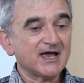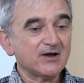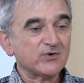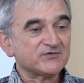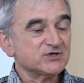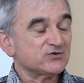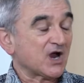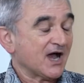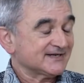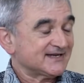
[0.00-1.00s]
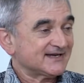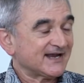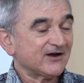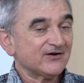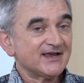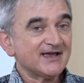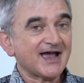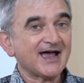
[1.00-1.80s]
uh, with new content area,